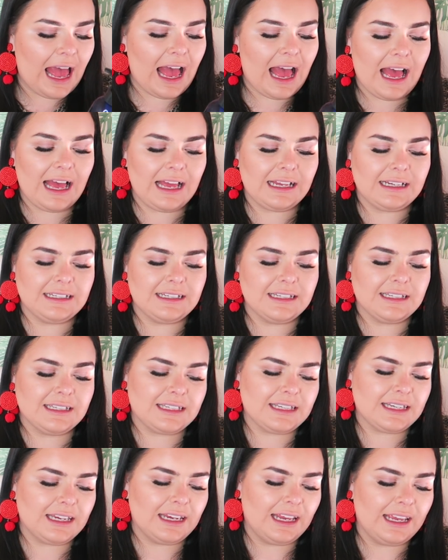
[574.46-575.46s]

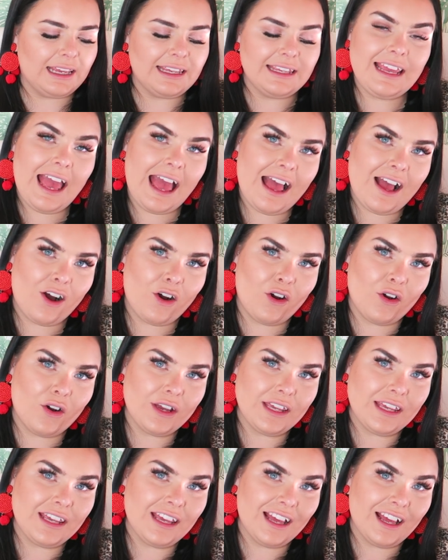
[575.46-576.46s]
and yeah,
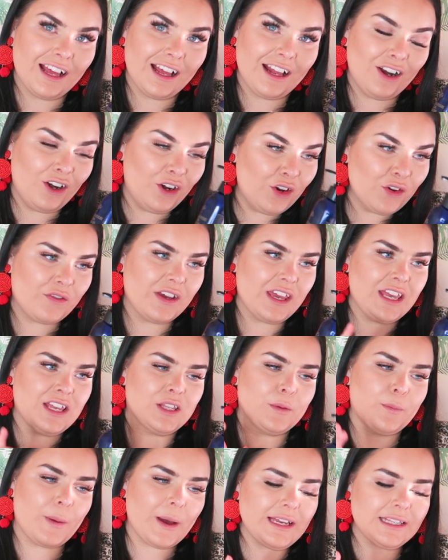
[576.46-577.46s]
I love it.
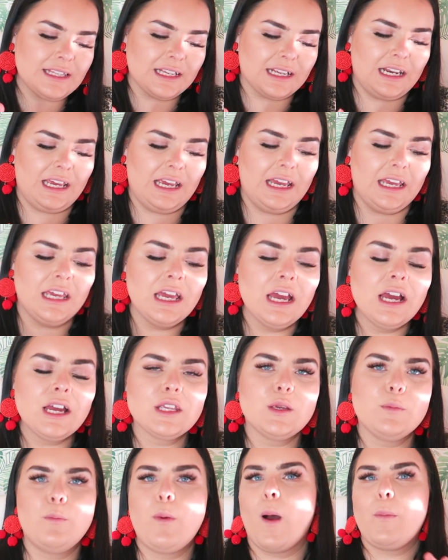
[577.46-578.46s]
So basically
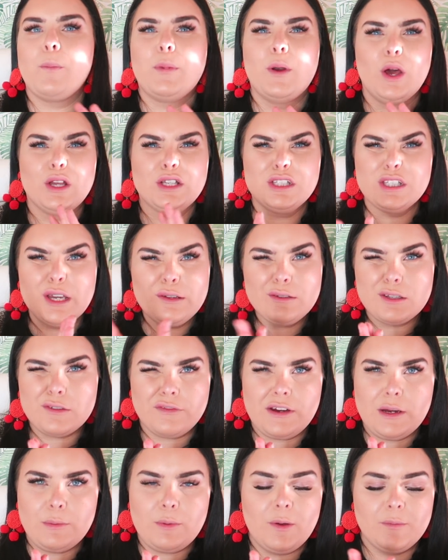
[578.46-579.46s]
you pop like 2 to
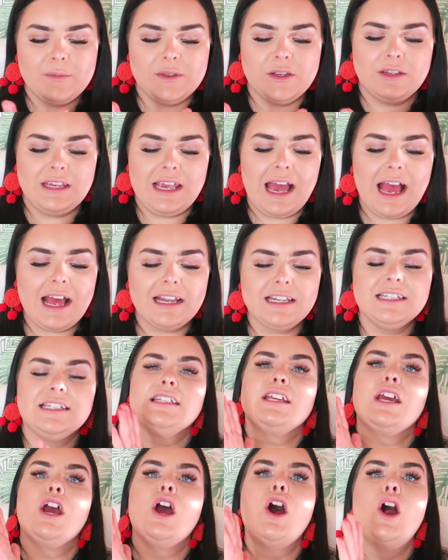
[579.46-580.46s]
3 pumps on your
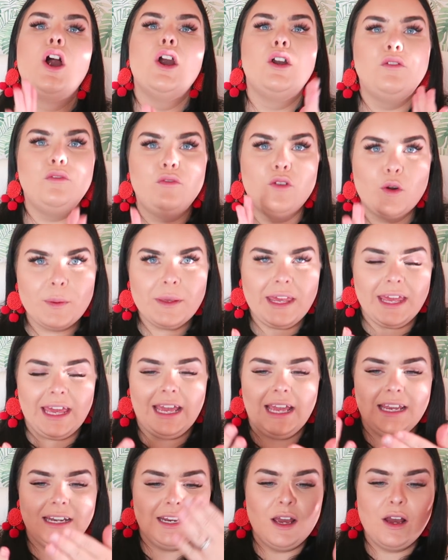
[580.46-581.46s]
hand, rub it
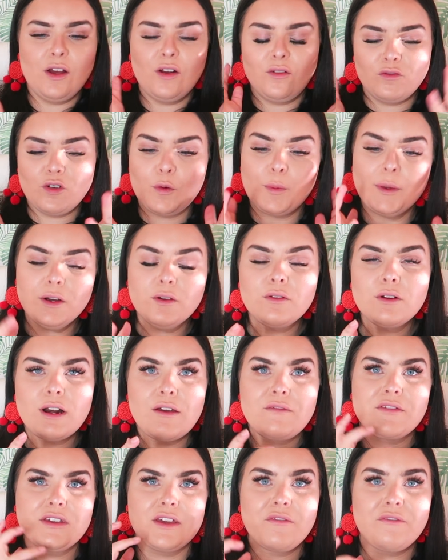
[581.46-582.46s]
in, rub it all
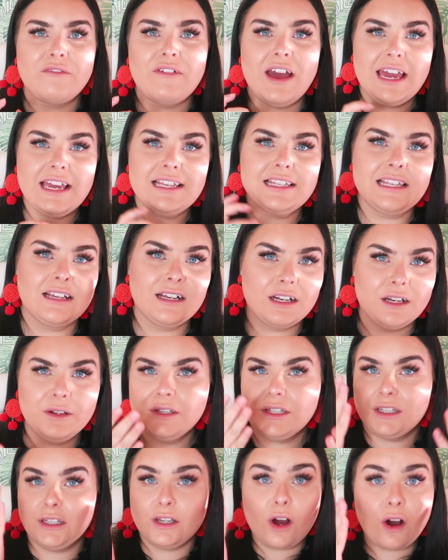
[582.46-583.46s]
over your face
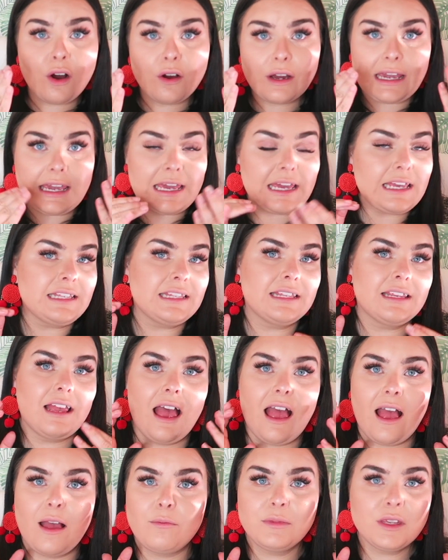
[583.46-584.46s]
including your eyes.
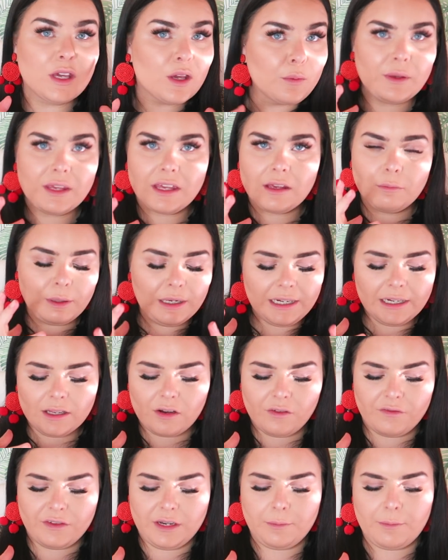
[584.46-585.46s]
You can be completely
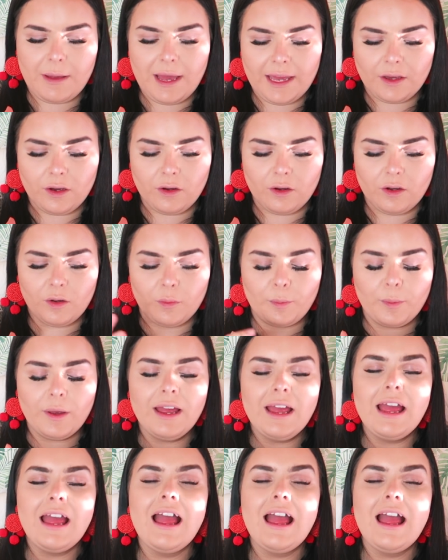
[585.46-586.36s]
covered in makeup,